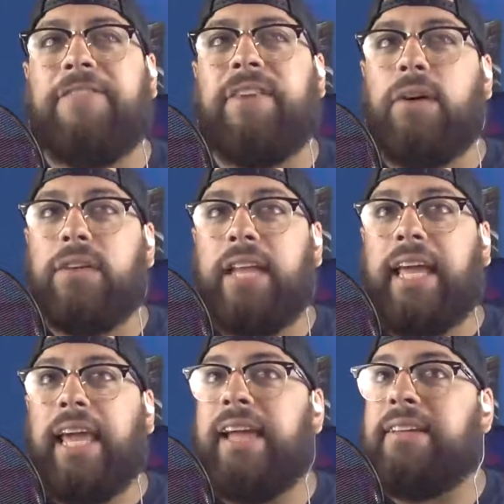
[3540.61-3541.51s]
felt like
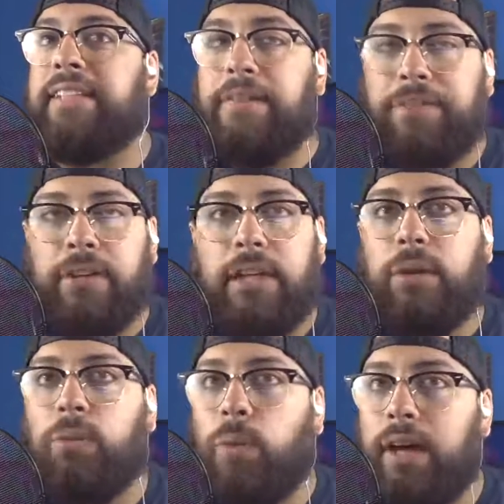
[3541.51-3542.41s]
it
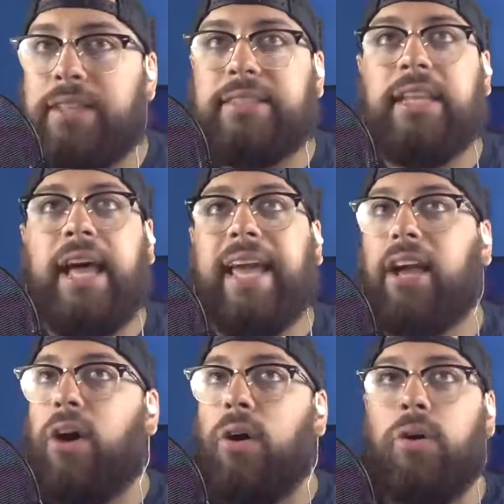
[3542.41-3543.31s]
definitely was like,
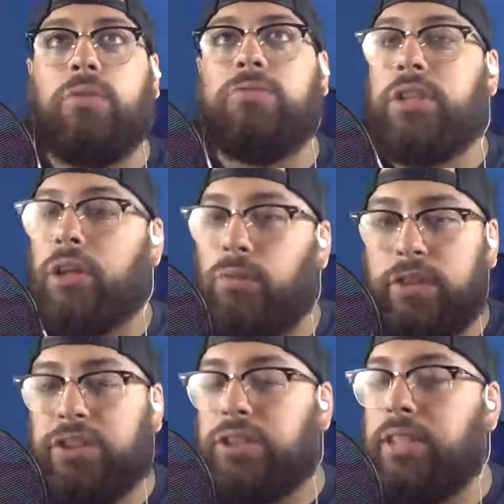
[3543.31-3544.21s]
oh,
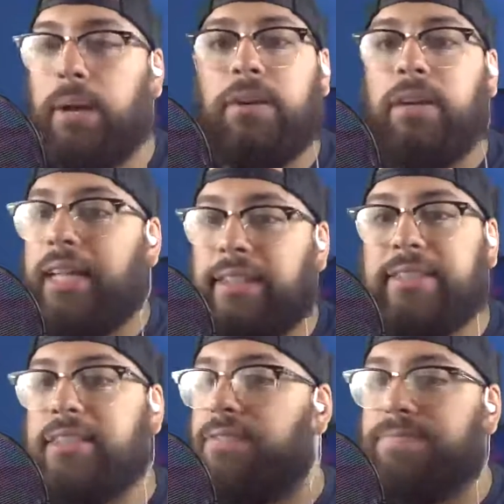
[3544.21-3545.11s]
Richard Dahmer, like
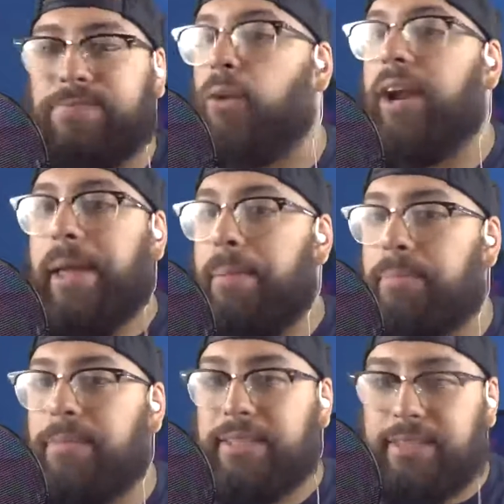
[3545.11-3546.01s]
this is for him.
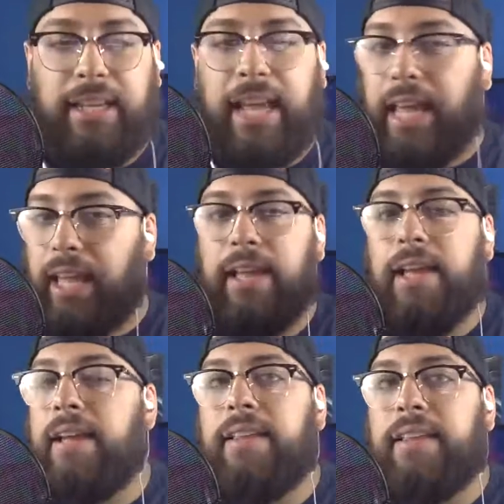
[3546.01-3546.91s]
This is like,
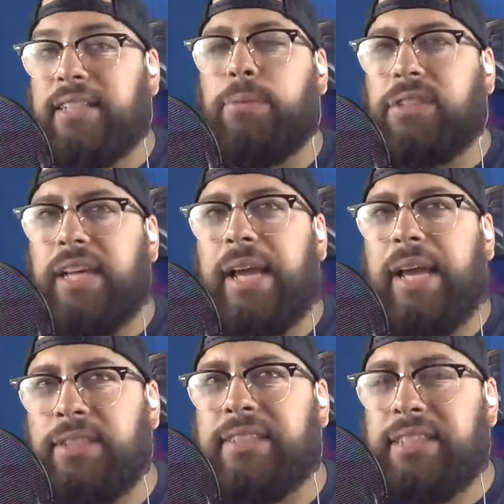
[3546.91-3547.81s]
because it was
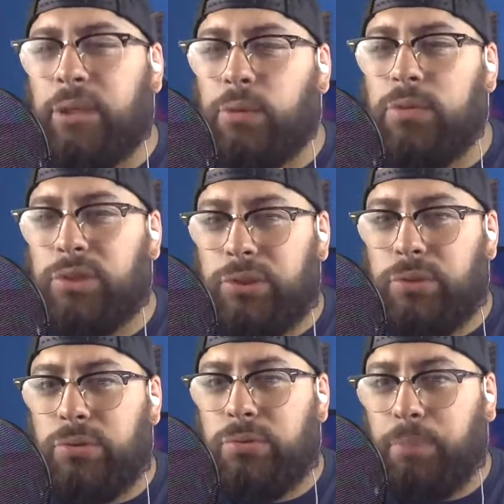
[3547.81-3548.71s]
a sequel
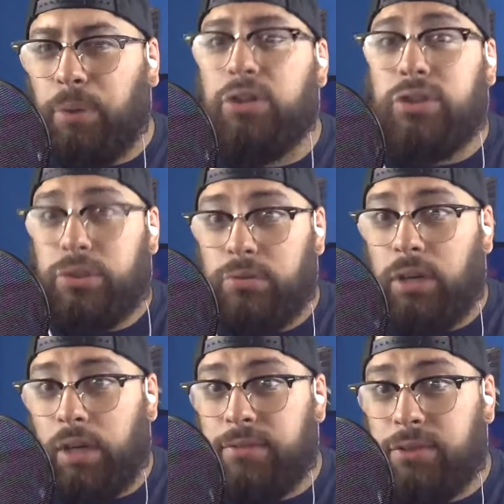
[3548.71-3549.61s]
to part 2
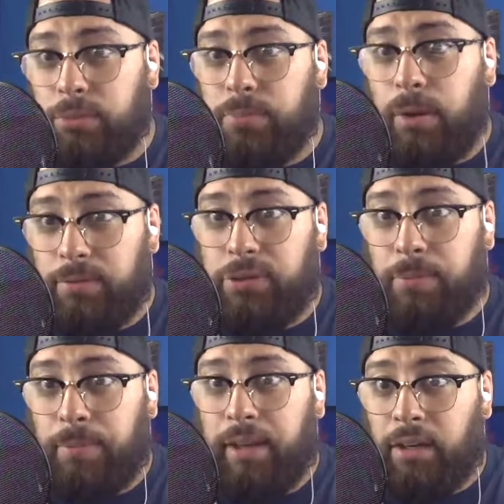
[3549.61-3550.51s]
of
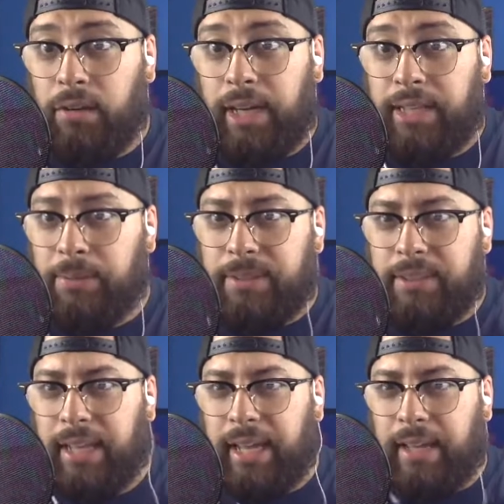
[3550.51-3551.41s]
Superman, correct? It was like,